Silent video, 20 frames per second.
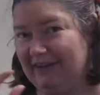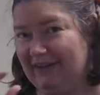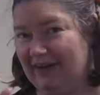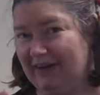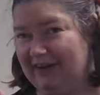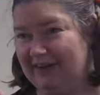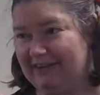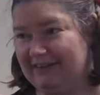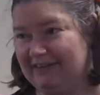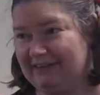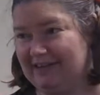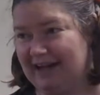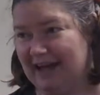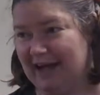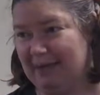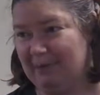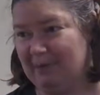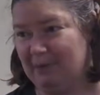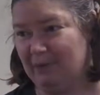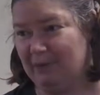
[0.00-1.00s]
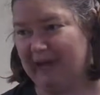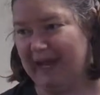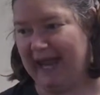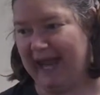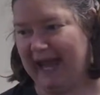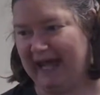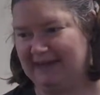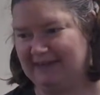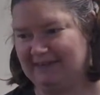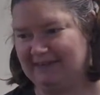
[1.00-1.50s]
lot of the time we
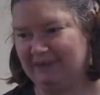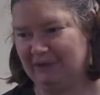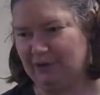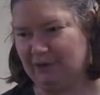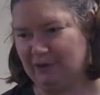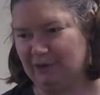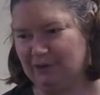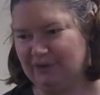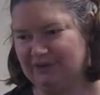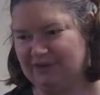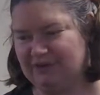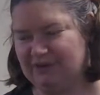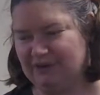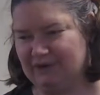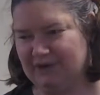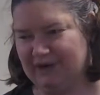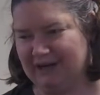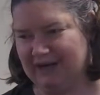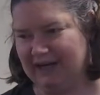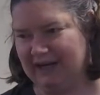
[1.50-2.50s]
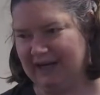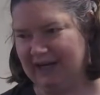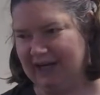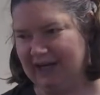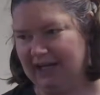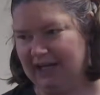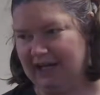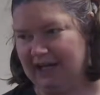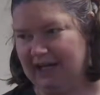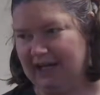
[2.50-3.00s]
hand sew certain
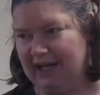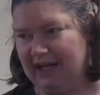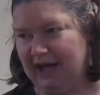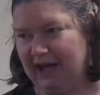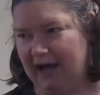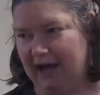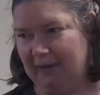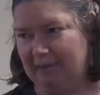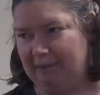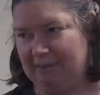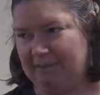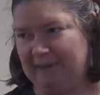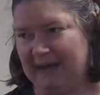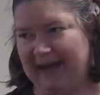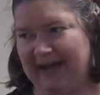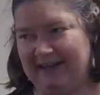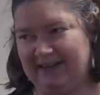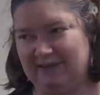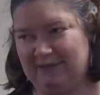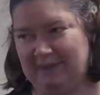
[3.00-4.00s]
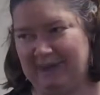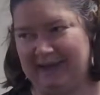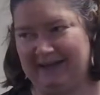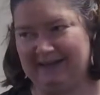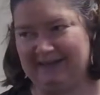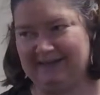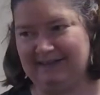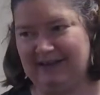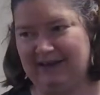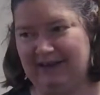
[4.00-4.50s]

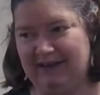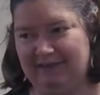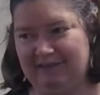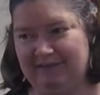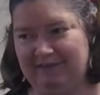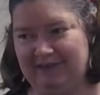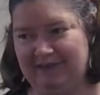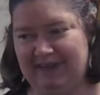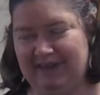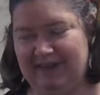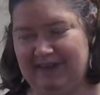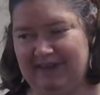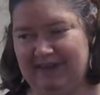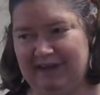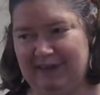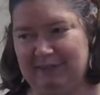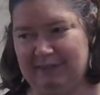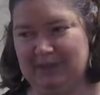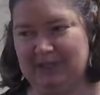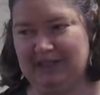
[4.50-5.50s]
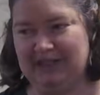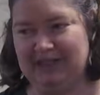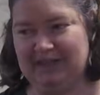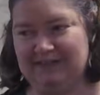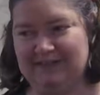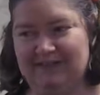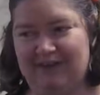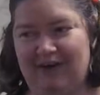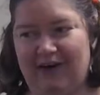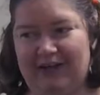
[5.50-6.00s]
aspects of the
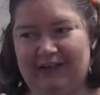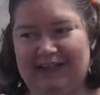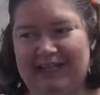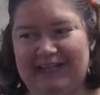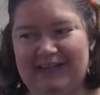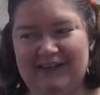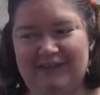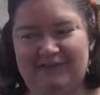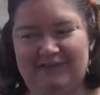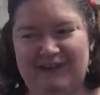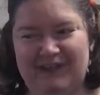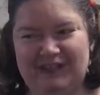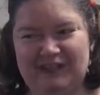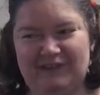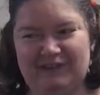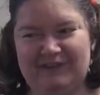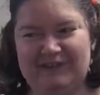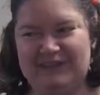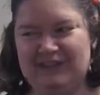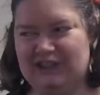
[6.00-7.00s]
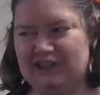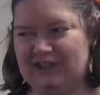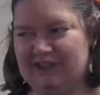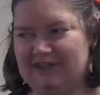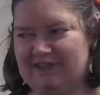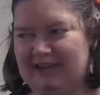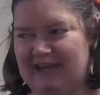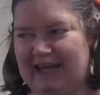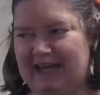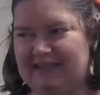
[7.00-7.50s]
minions on, like the facial
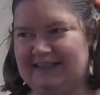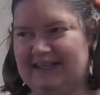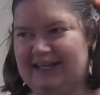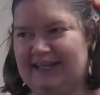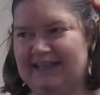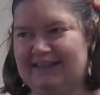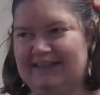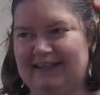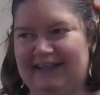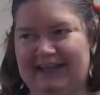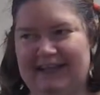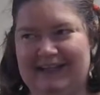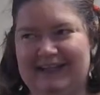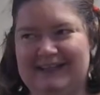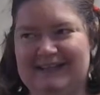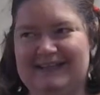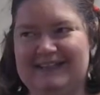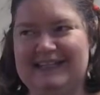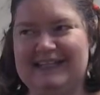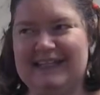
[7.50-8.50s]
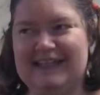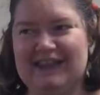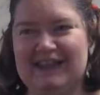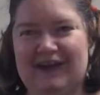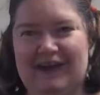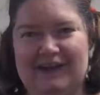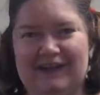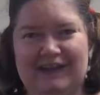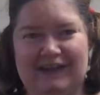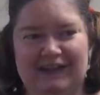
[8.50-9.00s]
features. I tend like the teeth
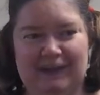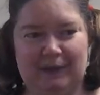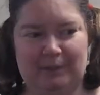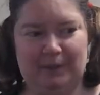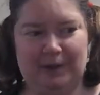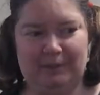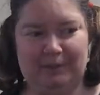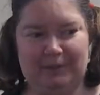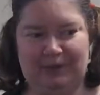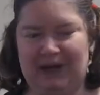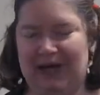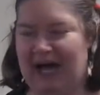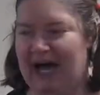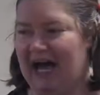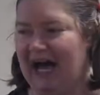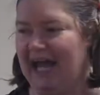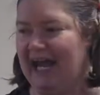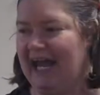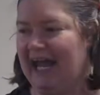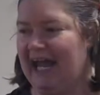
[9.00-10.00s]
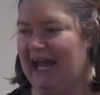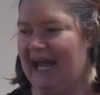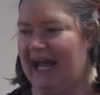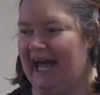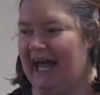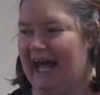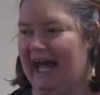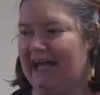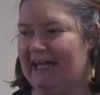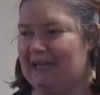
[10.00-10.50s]
on the little purple guy
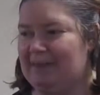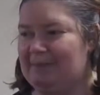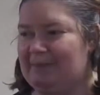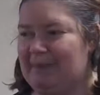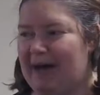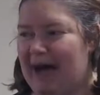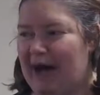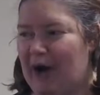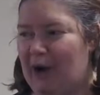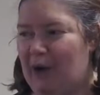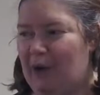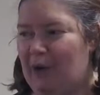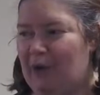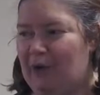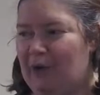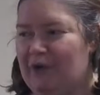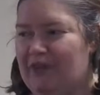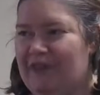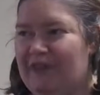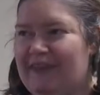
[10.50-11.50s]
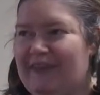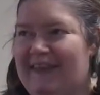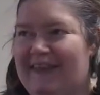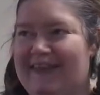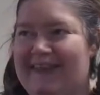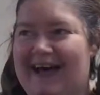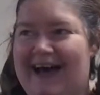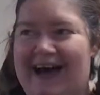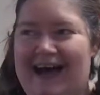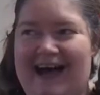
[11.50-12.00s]
and the mouth
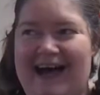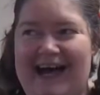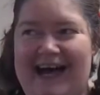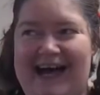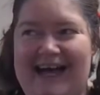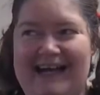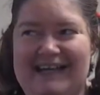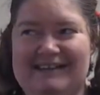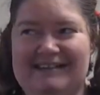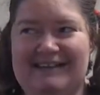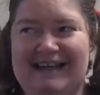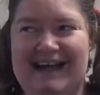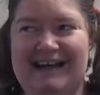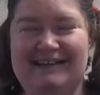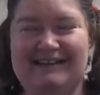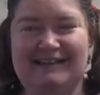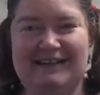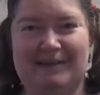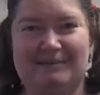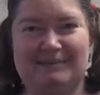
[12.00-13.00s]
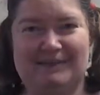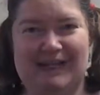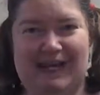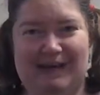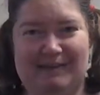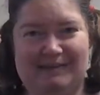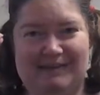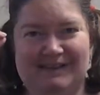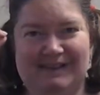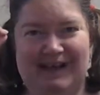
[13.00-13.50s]
and the eyes. I
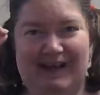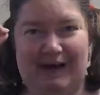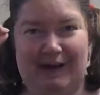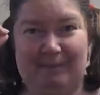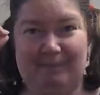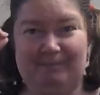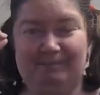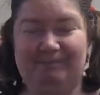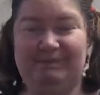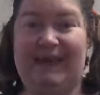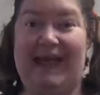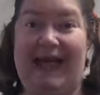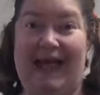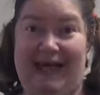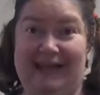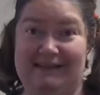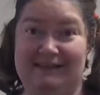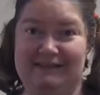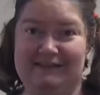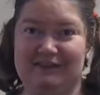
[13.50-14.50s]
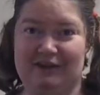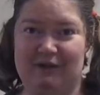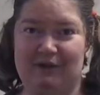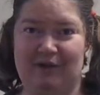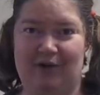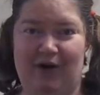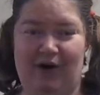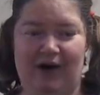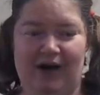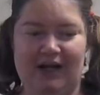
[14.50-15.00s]
sometimes hand
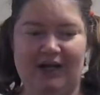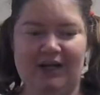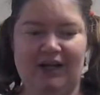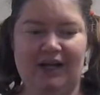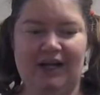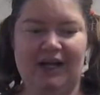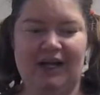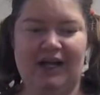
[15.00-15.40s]
sew on.